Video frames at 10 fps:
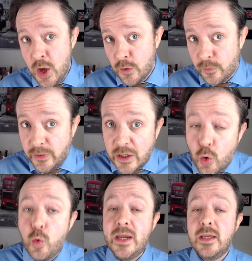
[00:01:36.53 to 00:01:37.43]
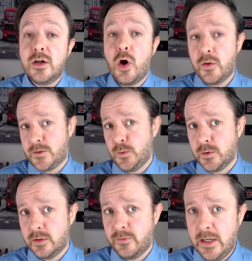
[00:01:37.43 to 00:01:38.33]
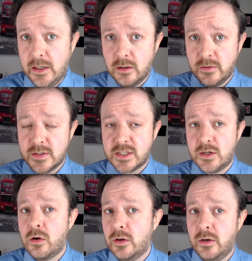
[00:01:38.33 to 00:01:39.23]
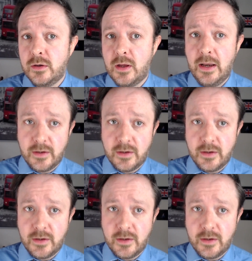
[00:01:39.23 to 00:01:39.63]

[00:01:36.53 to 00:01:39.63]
for the Queen Consort of England, Scotland, and